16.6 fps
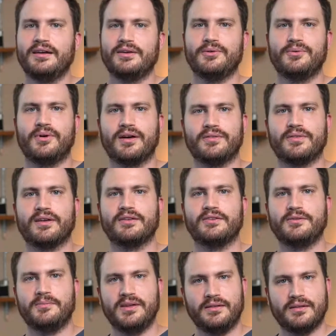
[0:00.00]
You want
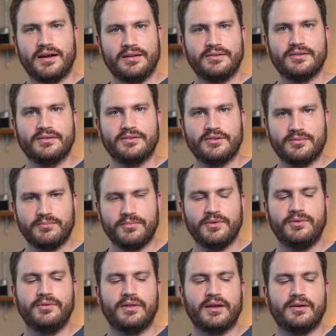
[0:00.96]
things to be nice and
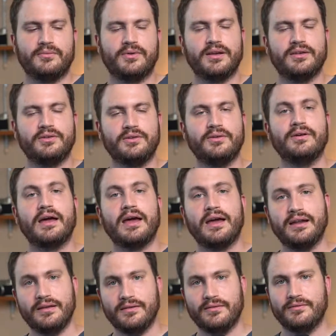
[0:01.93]
smooth. And when you
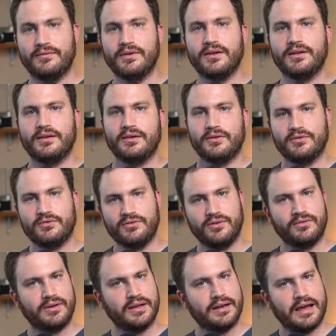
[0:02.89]
edit videos,
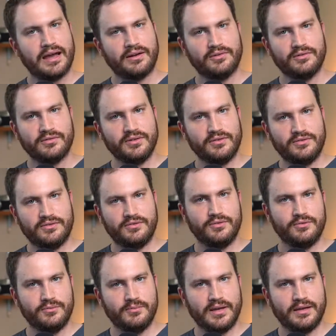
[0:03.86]
you can actually
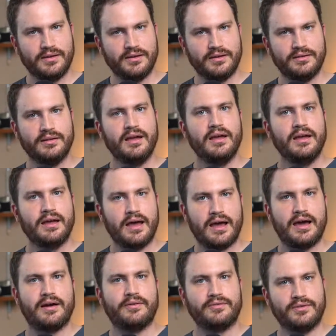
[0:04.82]
zoom in
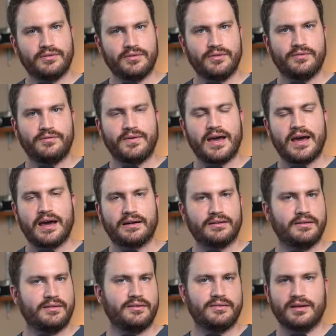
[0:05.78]
after the
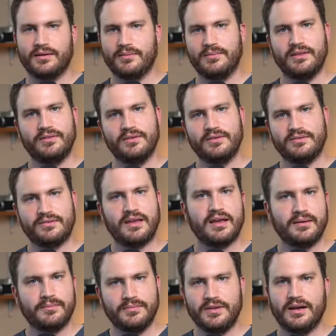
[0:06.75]
fact, and it's going to be the
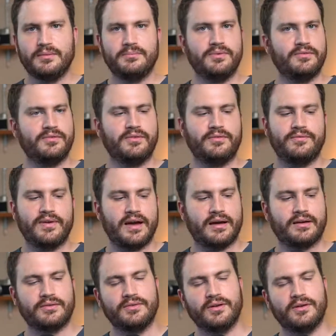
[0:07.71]
same type of
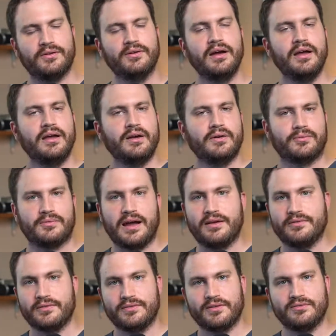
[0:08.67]
effect. So
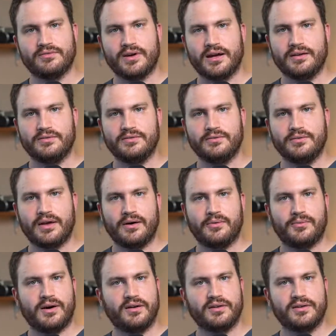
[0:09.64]
rather than try to do
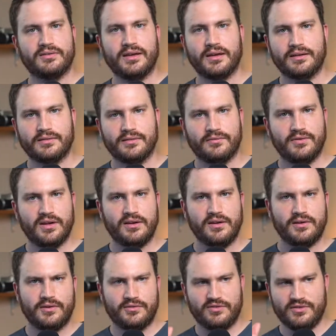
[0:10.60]
that while you're taking the
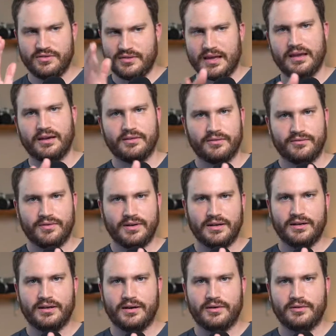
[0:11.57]
video, just take the
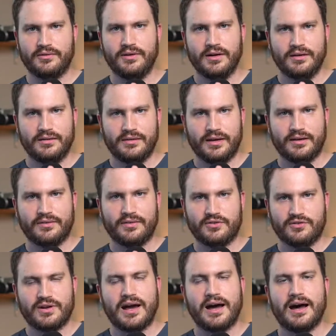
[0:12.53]
video, take the
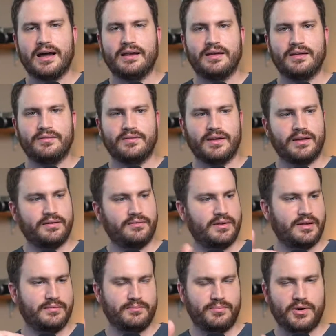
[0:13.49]
shot, and then
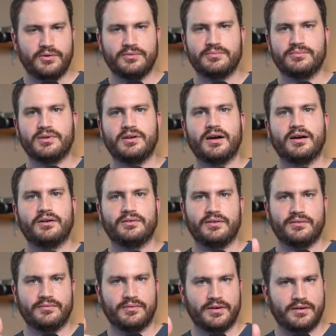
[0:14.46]
in
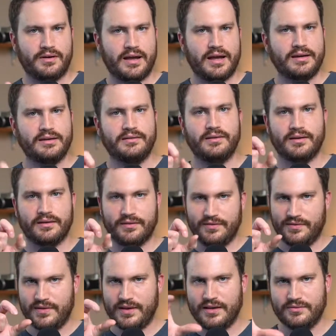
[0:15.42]
post-production, when you're
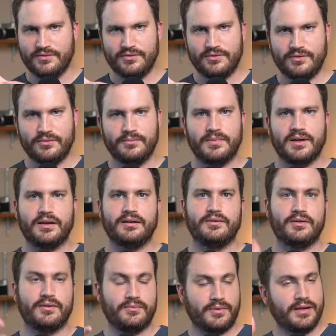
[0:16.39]
editing, then zoom in.
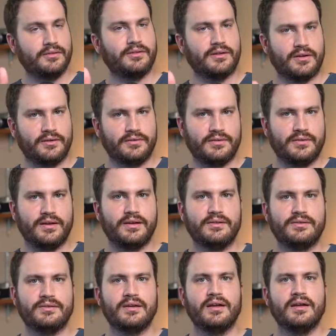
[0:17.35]
And we learned
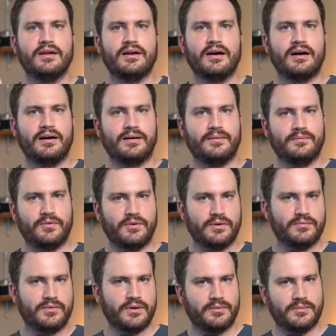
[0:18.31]
this
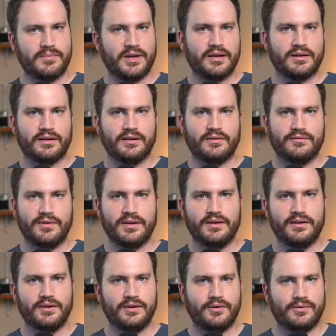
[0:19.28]
when we were making a
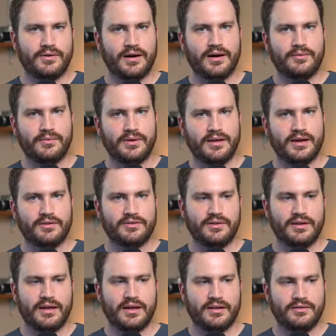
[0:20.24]
video. We
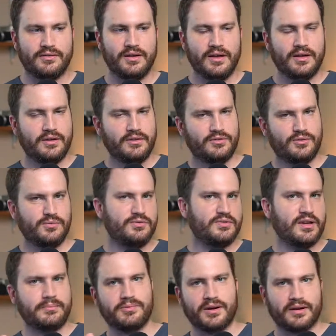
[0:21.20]
actually had 2
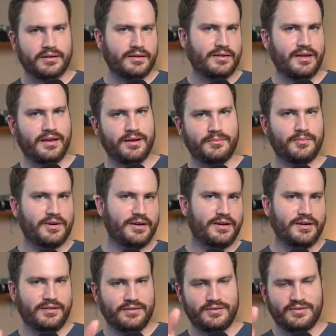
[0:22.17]
separate
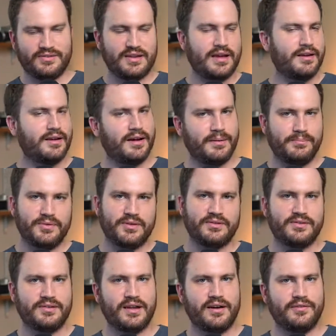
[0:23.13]
camera setups
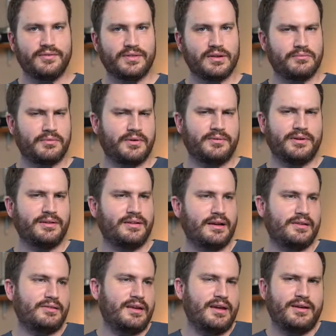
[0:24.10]
and stuff, and then we
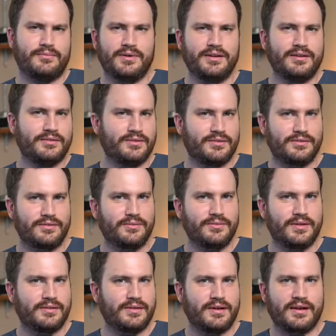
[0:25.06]
realized, hey, we can just
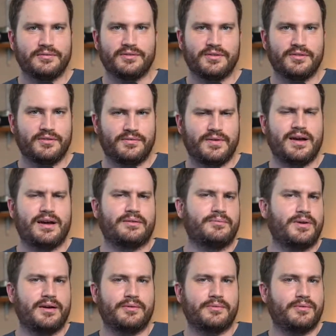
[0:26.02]
do this after the
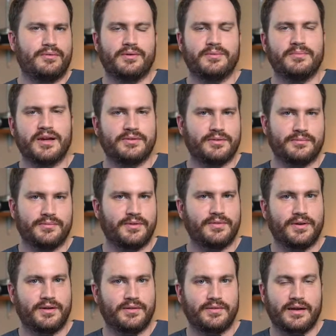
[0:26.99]
fact. Why were we messing
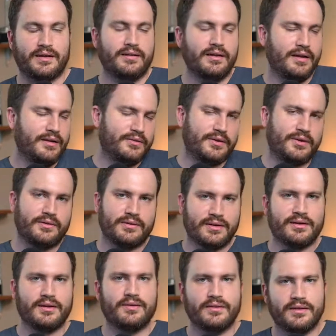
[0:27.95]
with all that? So
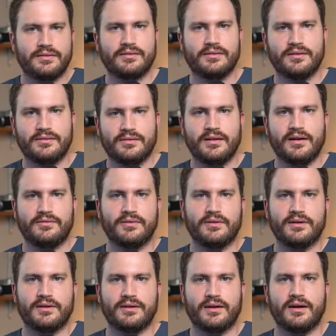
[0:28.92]
it's
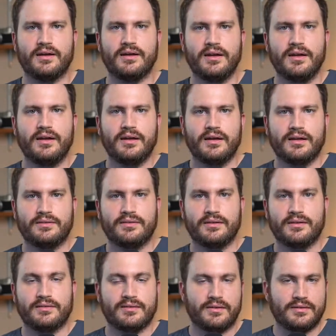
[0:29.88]
definitely
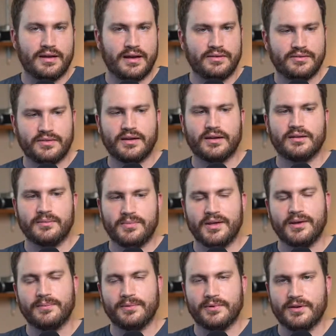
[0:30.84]
it's a nice thing to
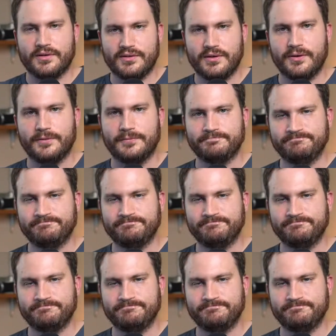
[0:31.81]
be able to do.